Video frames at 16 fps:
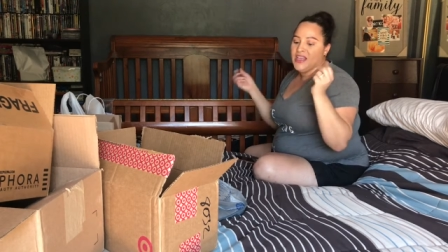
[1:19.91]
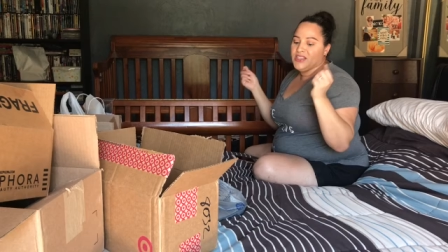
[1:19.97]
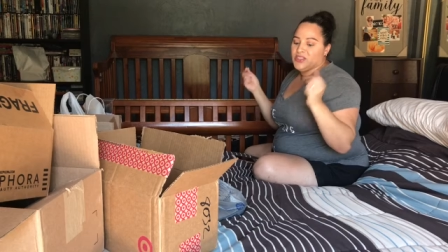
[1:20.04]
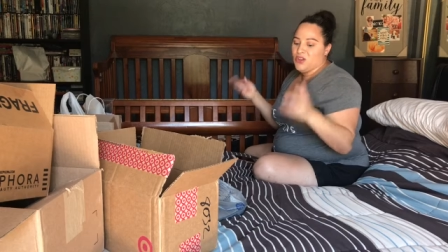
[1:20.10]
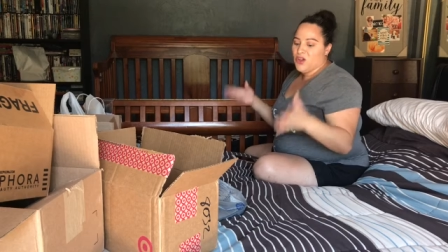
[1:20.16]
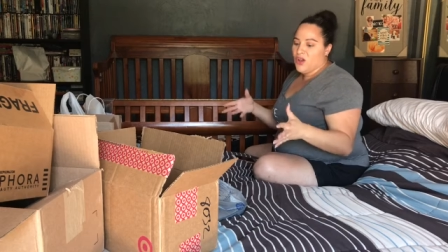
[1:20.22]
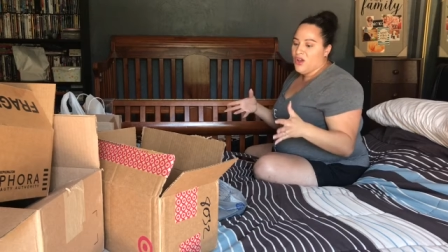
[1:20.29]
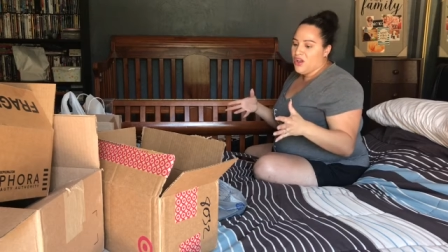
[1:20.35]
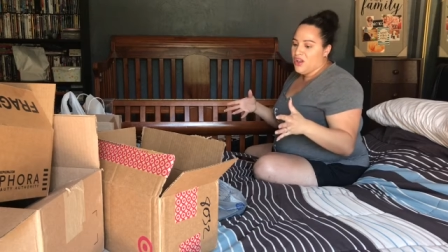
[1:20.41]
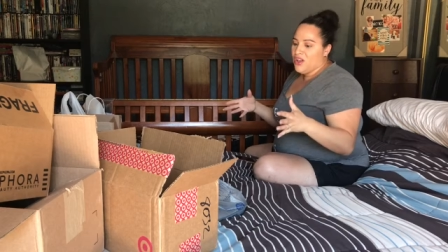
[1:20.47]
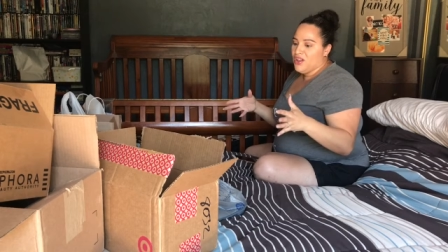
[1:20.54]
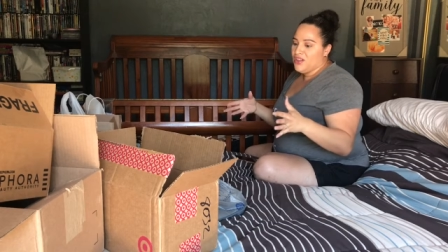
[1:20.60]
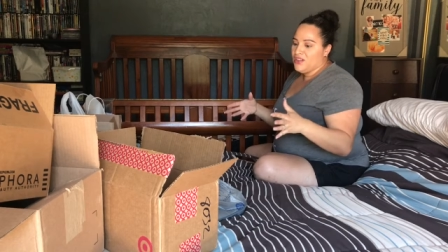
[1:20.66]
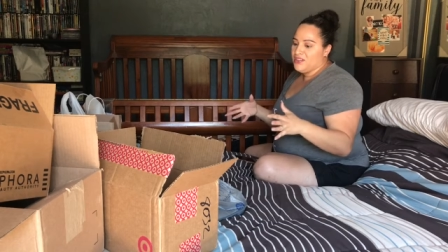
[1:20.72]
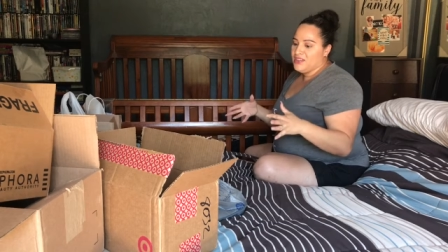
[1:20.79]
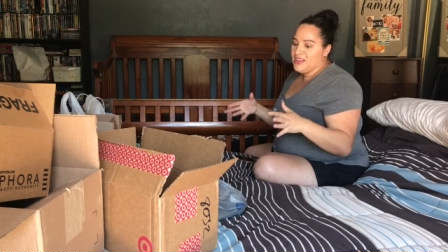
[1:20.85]
It's
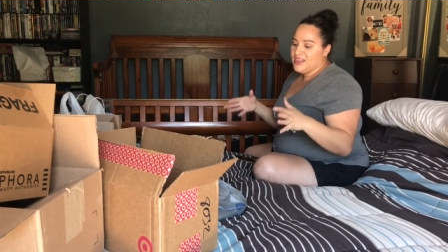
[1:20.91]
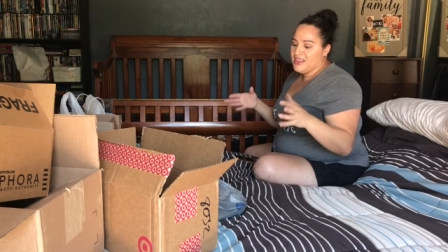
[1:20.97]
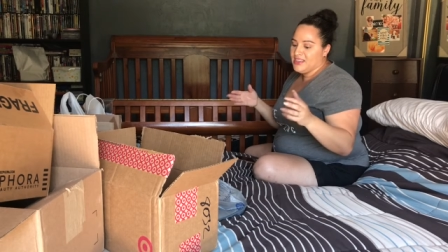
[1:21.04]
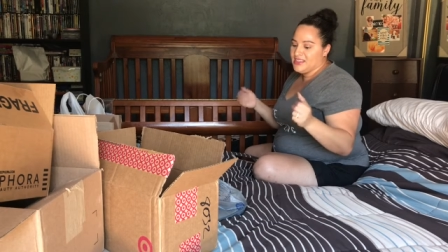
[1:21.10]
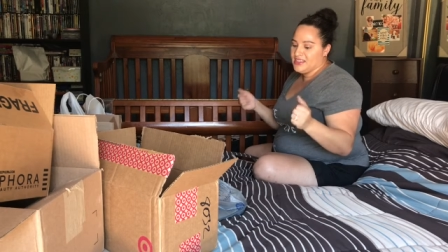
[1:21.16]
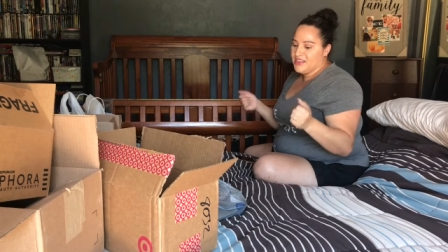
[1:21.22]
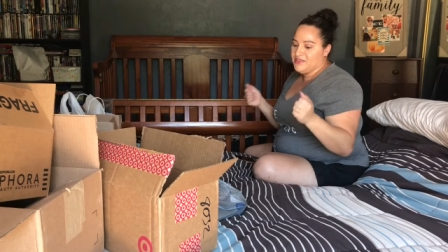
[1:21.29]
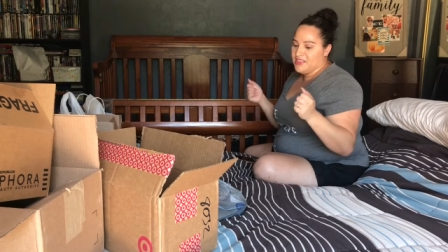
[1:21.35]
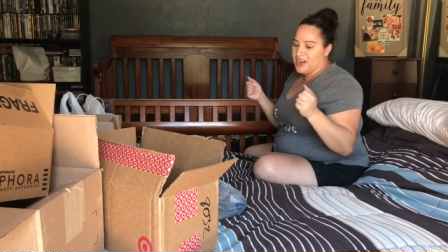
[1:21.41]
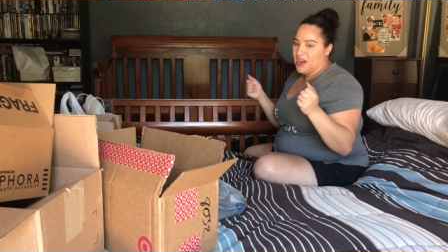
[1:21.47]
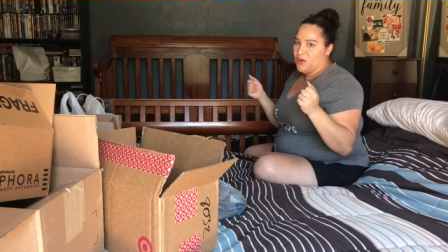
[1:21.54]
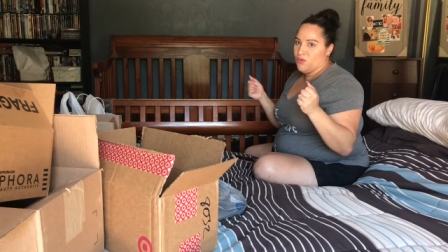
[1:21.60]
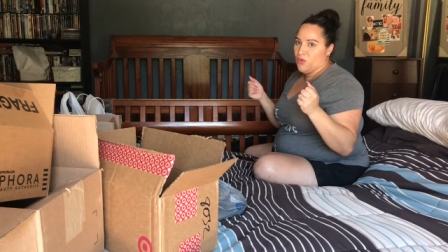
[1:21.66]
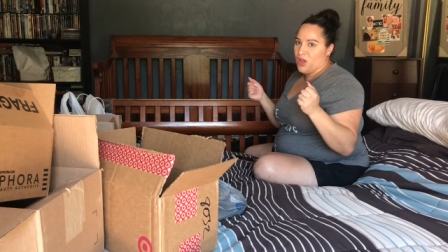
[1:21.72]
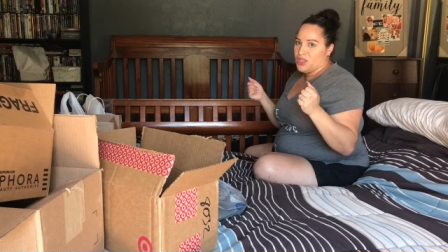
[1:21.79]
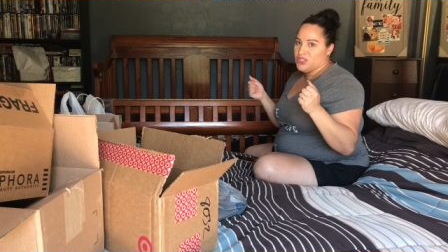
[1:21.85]
all stuff that
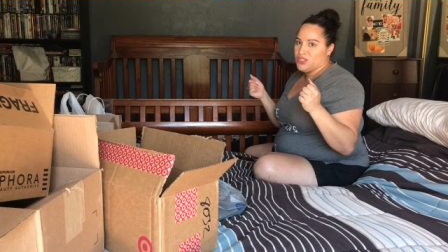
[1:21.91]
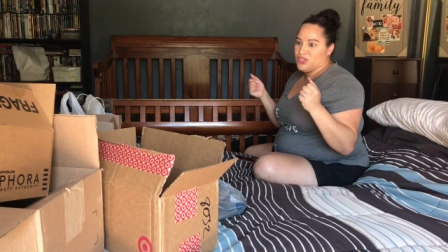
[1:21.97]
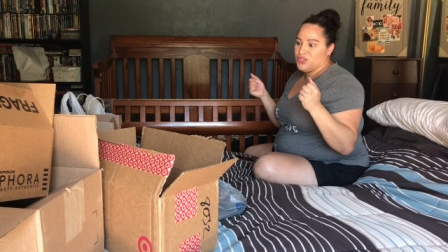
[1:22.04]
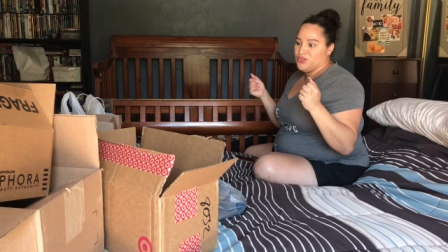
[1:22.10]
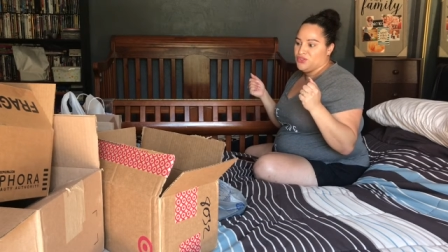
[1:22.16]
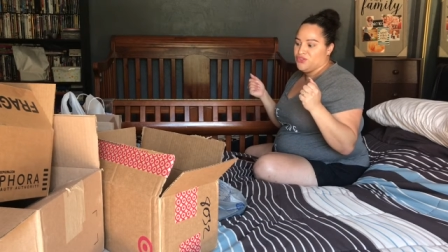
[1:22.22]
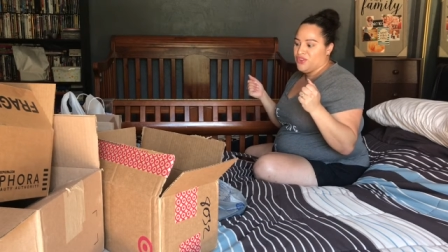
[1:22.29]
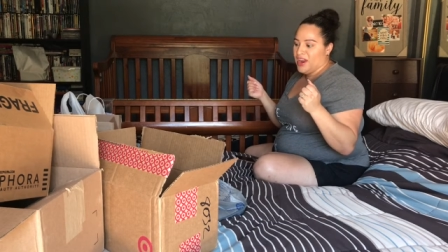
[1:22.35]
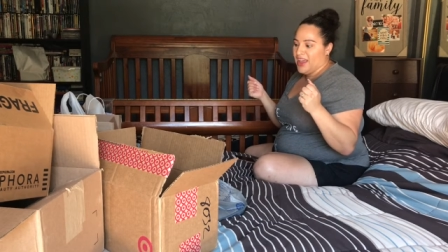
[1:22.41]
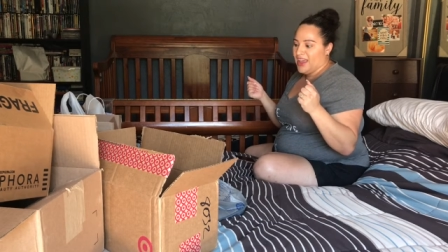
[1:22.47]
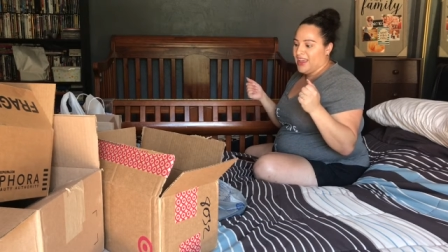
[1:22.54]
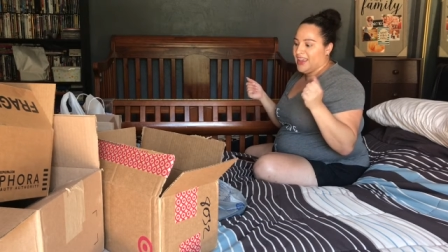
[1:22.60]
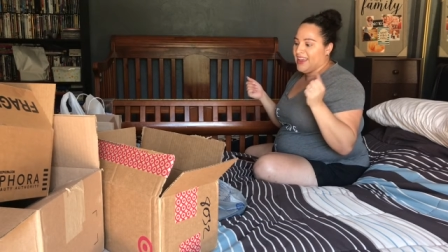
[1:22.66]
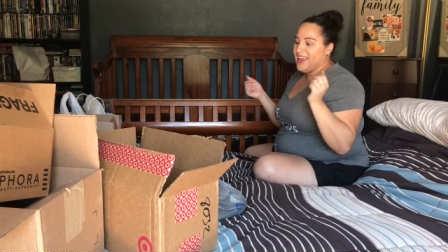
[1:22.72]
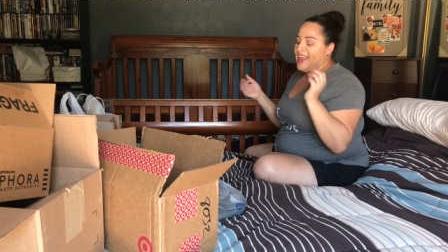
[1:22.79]
I want to try